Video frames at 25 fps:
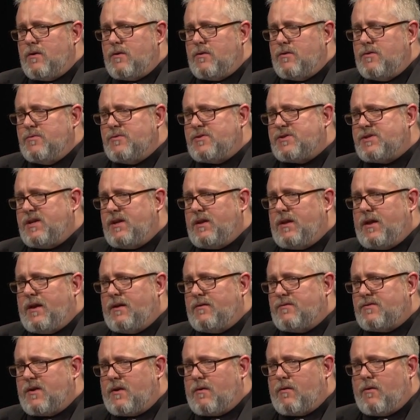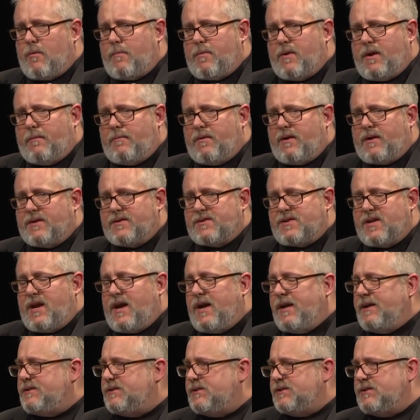new sea lanes that are opening because the
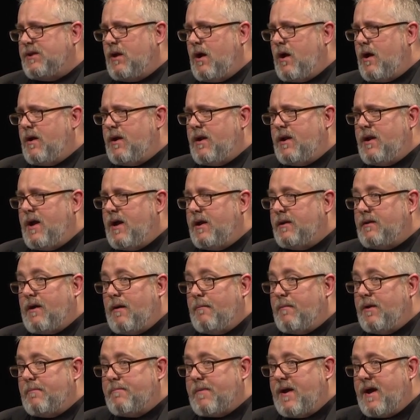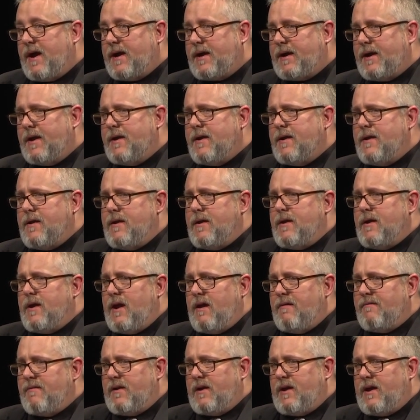ice is gone and not coming back,
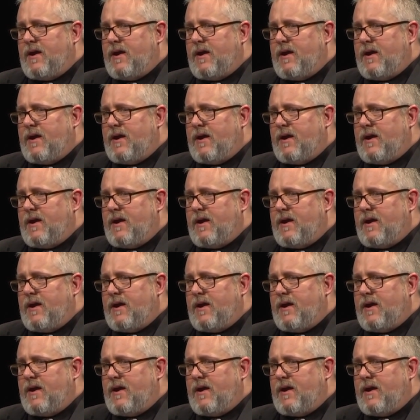even